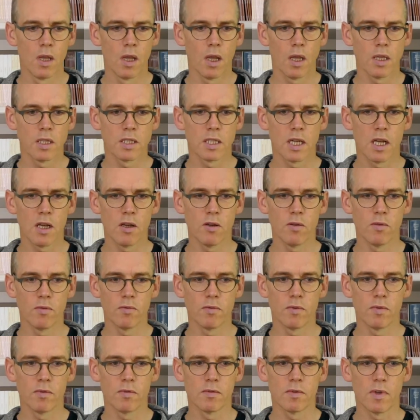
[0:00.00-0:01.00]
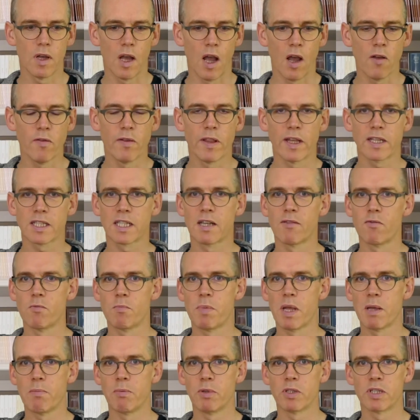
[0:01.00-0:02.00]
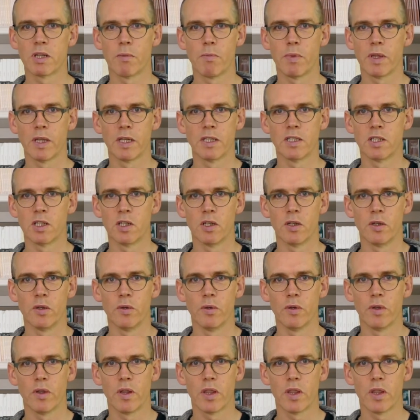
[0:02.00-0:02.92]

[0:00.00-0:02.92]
So hopefully that's given people something to